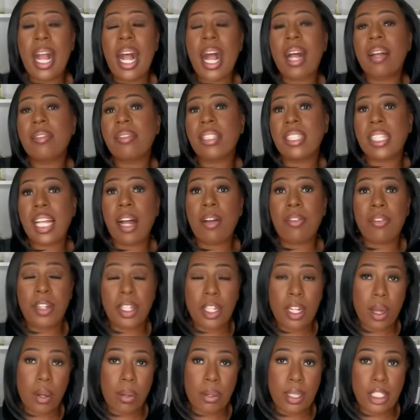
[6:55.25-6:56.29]
of South
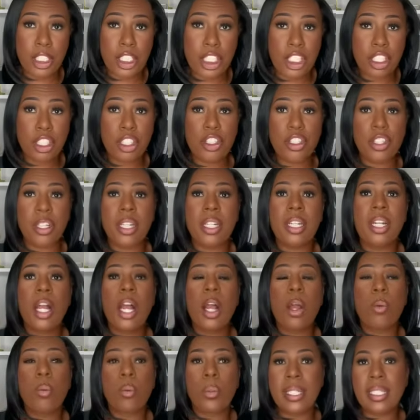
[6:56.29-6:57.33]
Dakota children
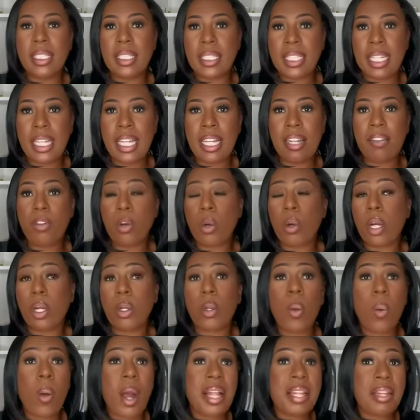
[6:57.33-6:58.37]
receive or
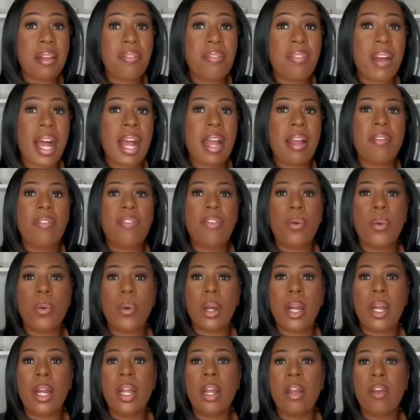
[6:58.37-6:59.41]
qualify
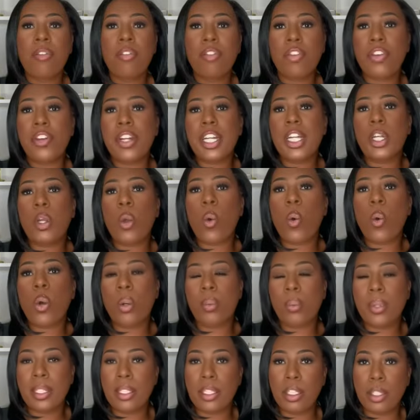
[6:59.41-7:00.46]
for free or
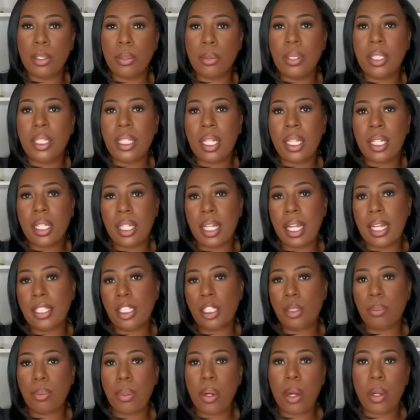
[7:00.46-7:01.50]
reduced
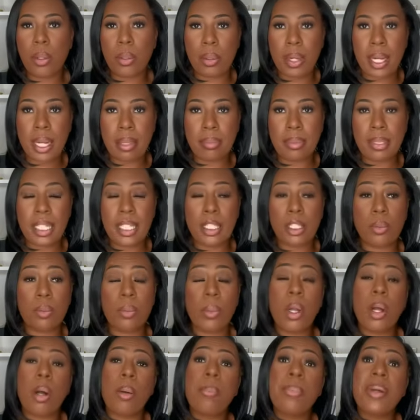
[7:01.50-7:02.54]
lunch programs as
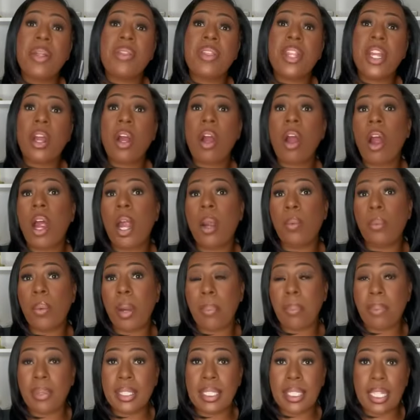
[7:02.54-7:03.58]
well. But there are
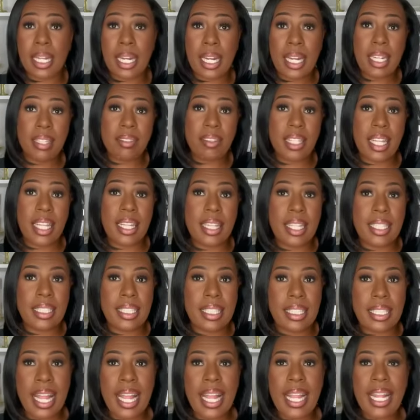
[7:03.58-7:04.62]
representatives in the
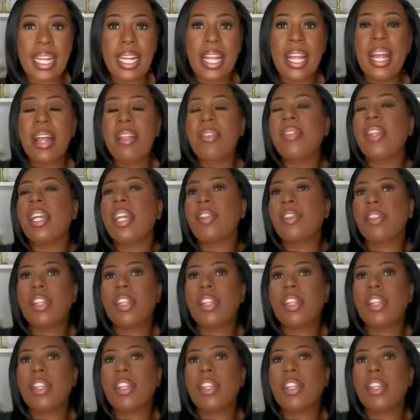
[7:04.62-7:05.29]
state that